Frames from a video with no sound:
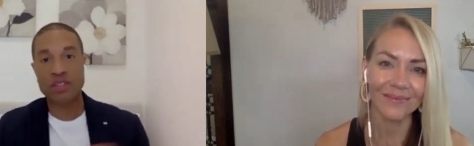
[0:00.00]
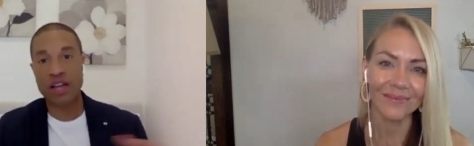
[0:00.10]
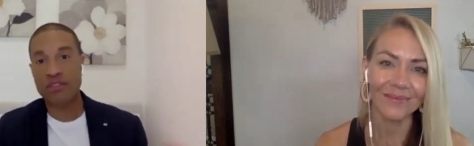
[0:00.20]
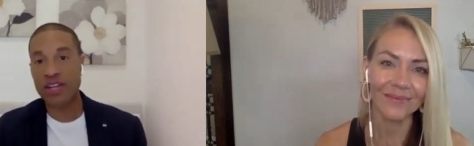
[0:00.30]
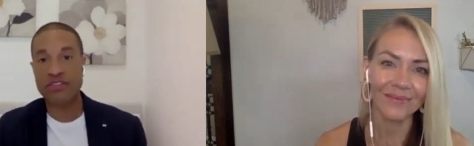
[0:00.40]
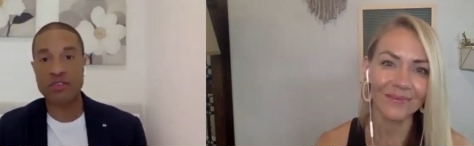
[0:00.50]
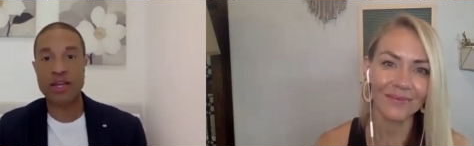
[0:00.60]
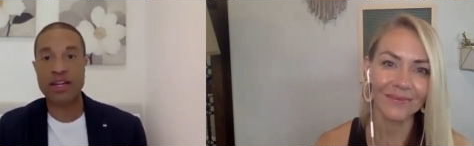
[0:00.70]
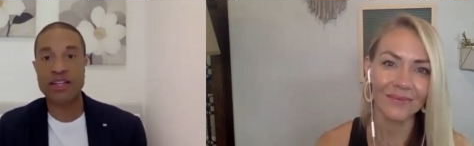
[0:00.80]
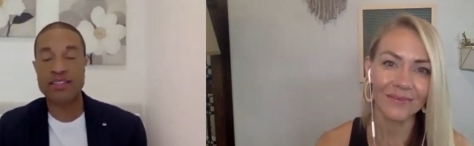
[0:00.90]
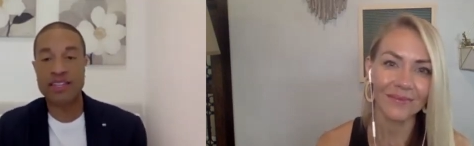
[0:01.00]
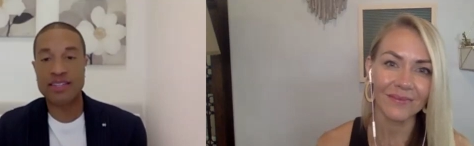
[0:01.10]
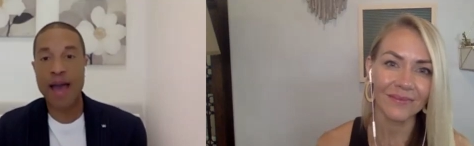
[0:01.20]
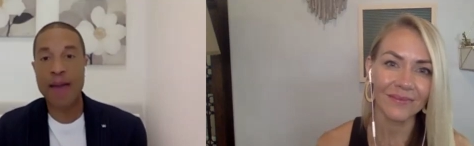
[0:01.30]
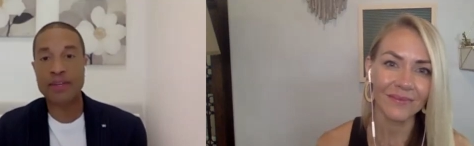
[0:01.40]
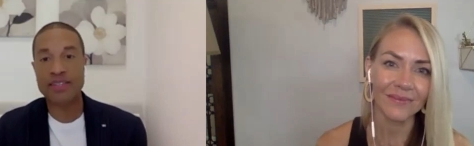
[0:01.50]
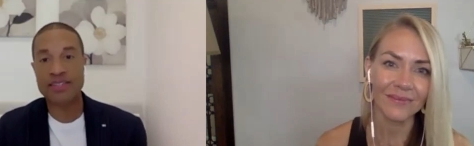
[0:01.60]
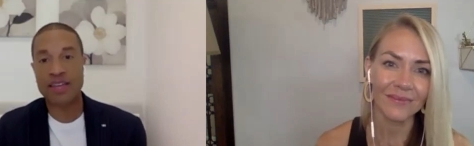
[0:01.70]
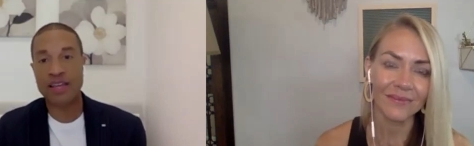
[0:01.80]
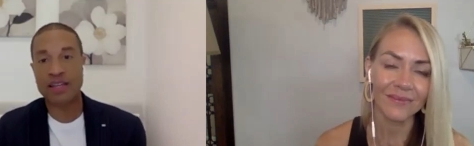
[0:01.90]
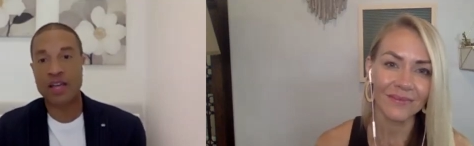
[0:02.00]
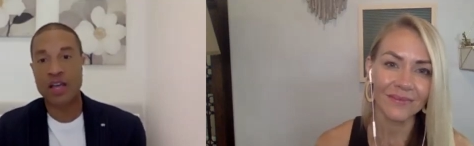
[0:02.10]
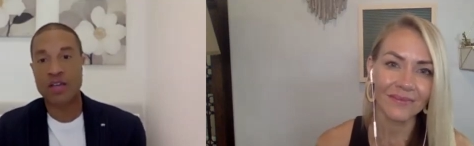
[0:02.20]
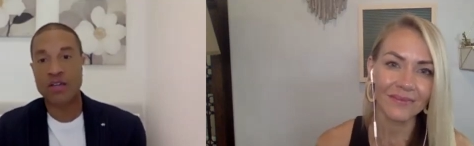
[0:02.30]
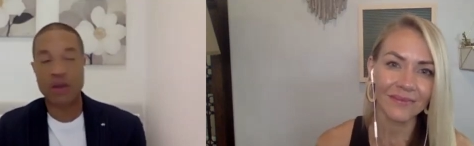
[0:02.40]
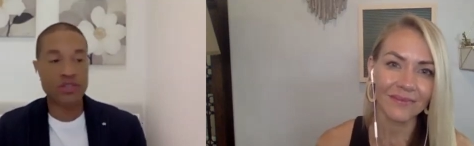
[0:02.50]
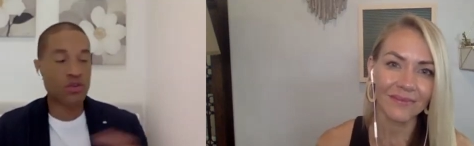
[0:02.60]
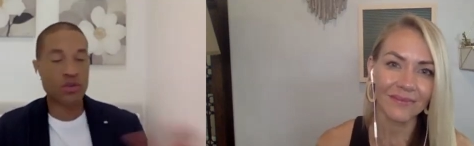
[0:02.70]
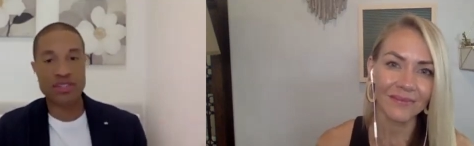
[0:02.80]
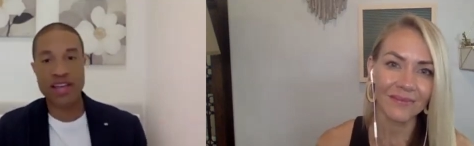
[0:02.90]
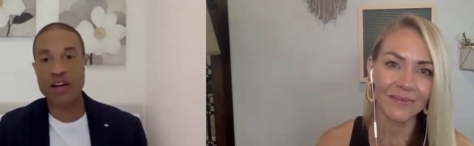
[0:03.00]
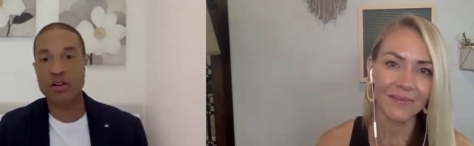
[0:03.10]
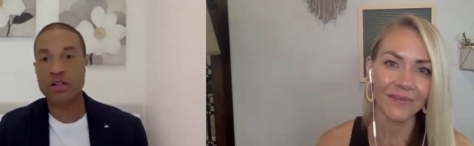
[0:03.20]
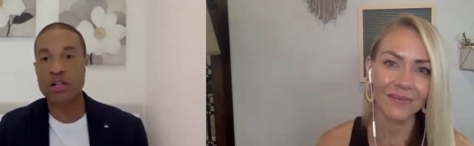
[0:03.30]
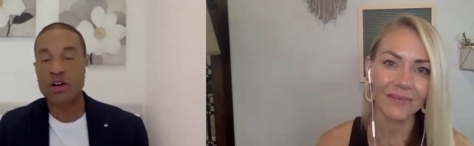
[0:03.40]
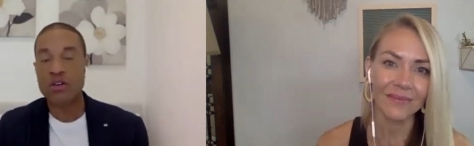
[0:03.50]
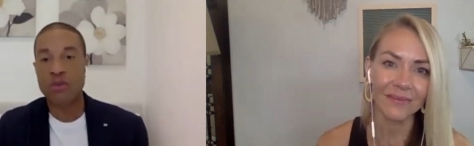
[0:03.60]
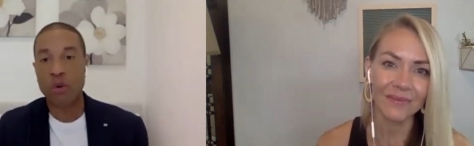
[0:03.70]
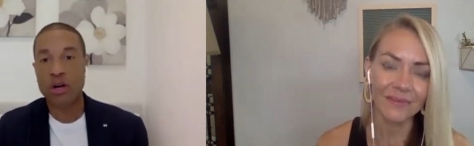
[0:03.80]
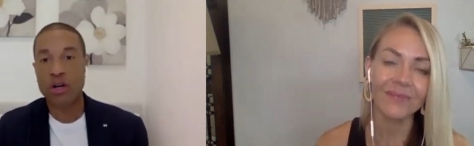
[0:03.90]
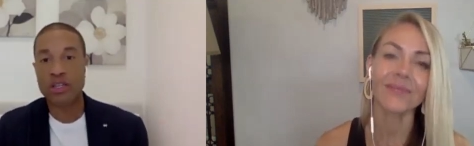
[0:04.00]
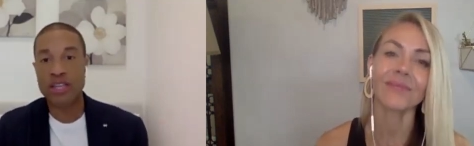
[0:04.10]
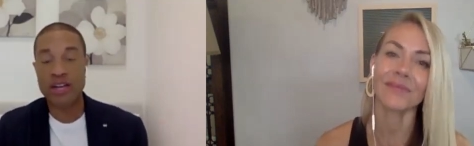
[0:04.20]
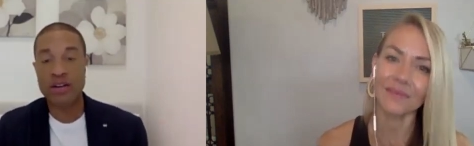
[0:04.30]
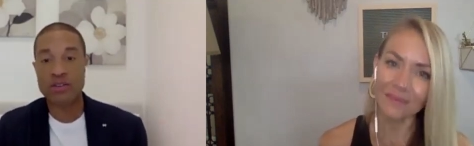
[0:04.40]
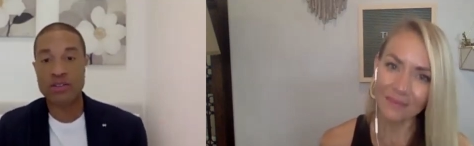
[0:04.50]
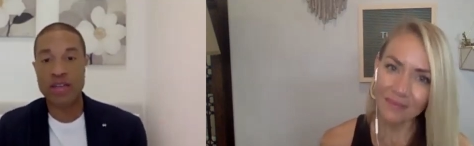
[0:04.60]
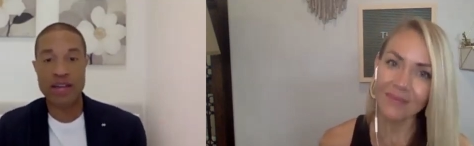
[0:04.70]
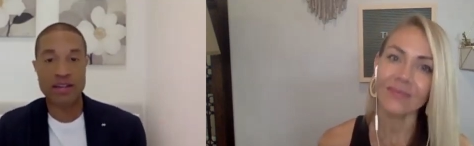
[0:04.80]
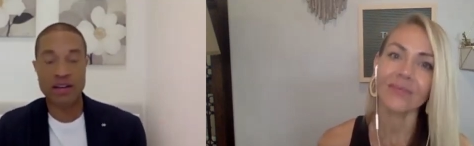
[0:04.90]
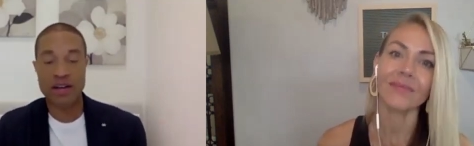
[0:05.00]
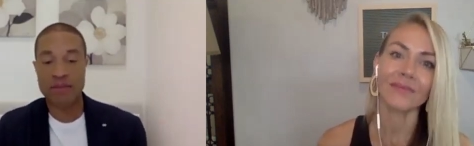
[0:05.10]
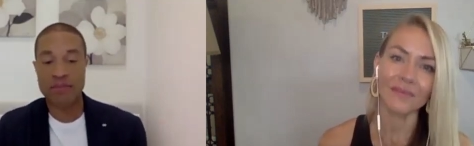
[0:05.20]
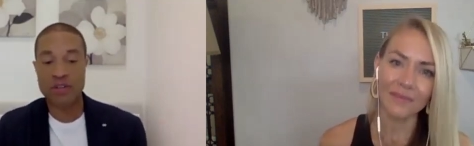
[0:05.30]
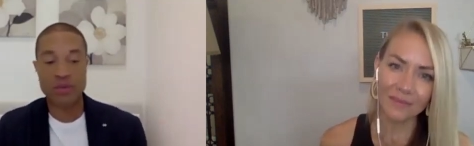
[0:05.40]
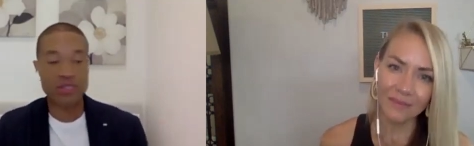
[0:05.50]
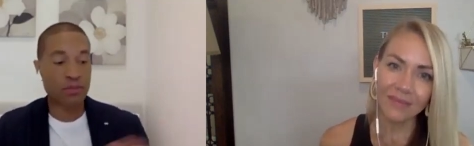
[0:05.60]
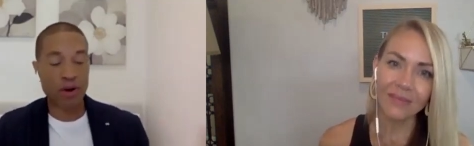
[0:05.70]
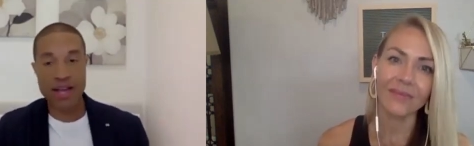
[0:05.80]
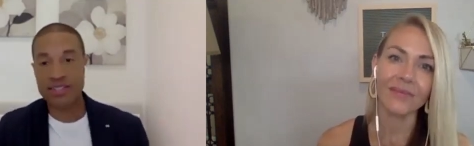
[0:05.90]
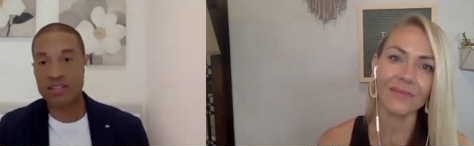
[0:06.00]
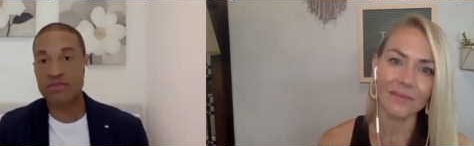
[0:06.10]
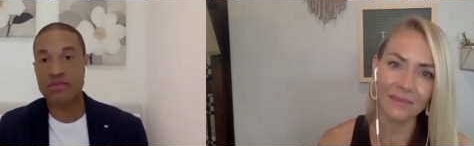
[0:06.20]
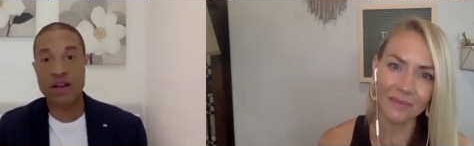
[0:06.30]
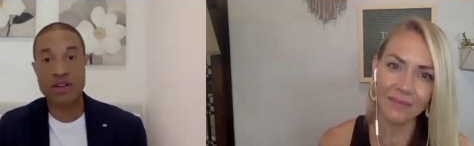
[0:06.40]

Speaker 1: life or death for me, and it's this happiness thing. You know, I was suicidal for years, and, um, you know, I was depressed, very